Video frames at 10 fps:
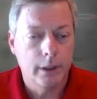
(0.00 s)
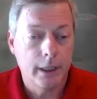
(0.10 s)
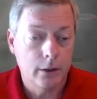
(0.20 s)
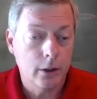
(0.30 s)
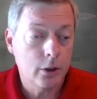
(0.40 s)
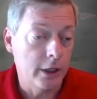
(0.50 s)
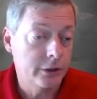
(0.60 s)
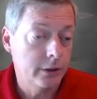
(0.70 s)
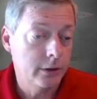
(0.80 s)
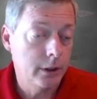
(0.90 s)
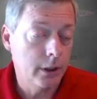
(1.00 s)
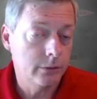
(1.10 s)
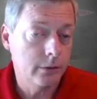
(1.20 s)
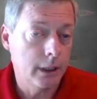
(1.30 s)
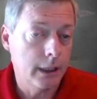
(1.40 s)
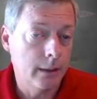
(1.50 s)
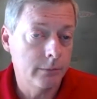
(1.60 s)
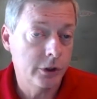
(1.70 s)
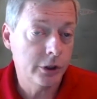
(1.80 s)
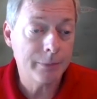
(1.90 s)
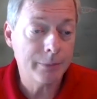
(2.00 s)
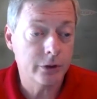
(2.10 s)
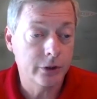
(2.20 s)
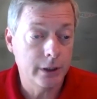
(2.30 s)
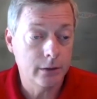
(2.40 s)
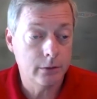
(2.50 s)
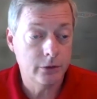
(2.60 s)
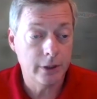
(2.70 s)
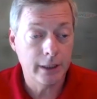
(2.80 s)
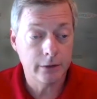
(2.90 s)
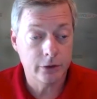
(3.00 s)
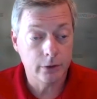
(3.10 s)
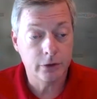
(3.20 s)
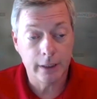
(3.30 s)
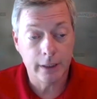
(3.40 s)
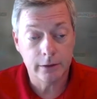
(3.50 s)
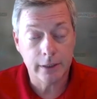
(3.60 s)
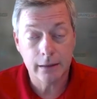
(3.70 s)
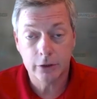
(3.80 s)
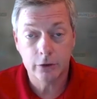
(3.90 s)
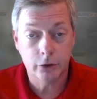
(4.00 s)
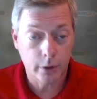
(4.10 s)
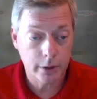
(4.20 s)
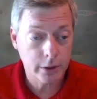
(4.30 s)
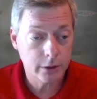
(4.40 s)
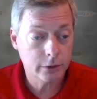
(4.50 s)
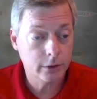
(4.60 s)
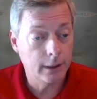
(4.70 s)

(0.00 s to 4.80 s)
again, good question. You know, shops are still seeing technician shortages.